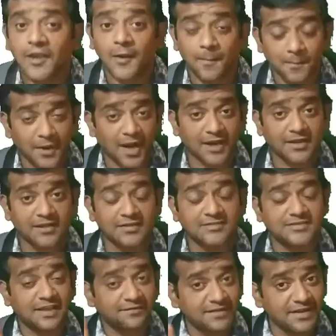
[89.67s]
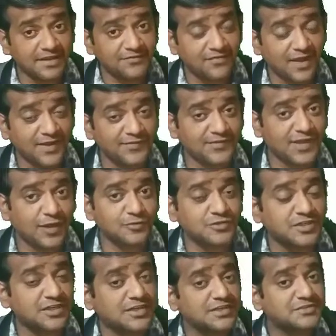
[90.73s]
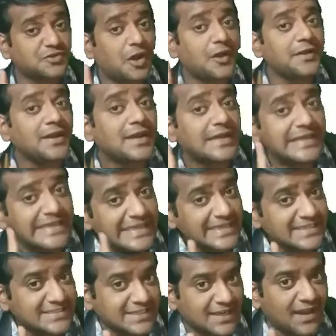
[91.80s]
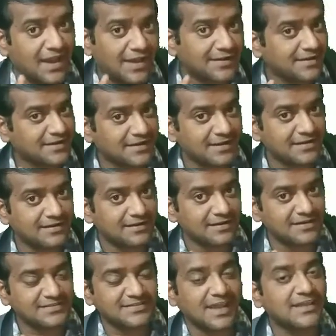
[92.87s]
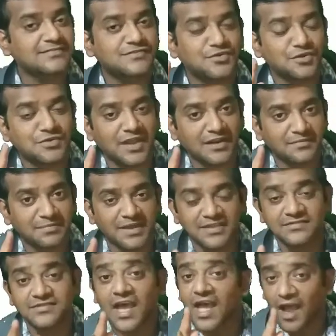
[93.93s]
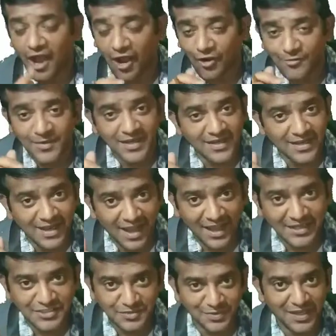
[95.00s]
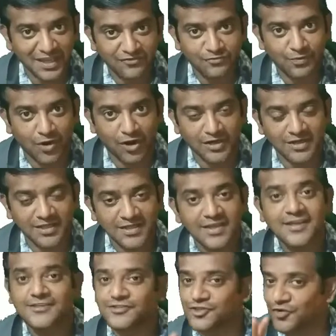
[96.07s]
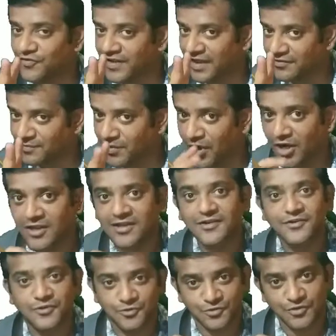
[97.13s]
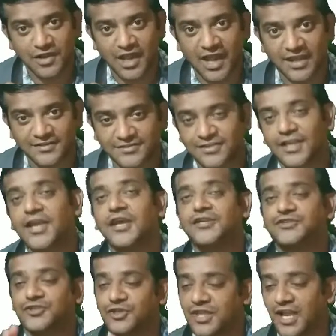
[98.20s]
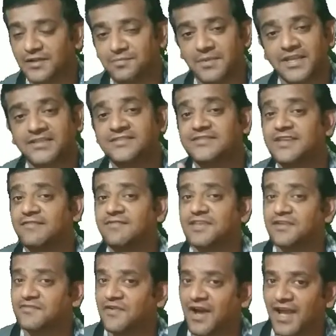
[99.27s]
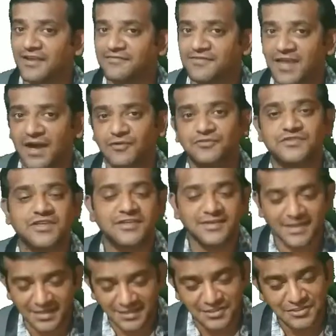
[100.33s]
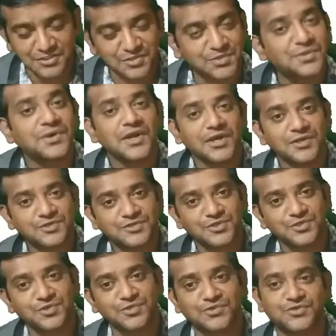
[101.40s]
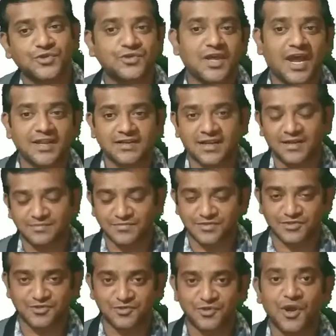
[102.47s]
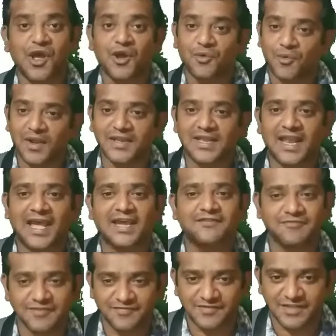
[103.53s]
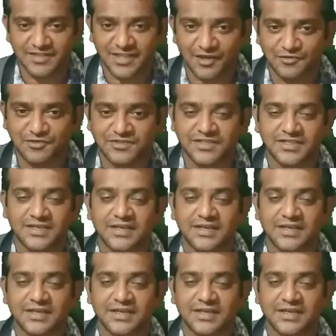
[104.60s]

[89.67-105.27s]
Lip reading: But 75,000 is on each car, he clearly said. So that means how many cars we have bought? So we have bought 2 cars. So that means 75,000 into 2. So that comes to 1,50,000.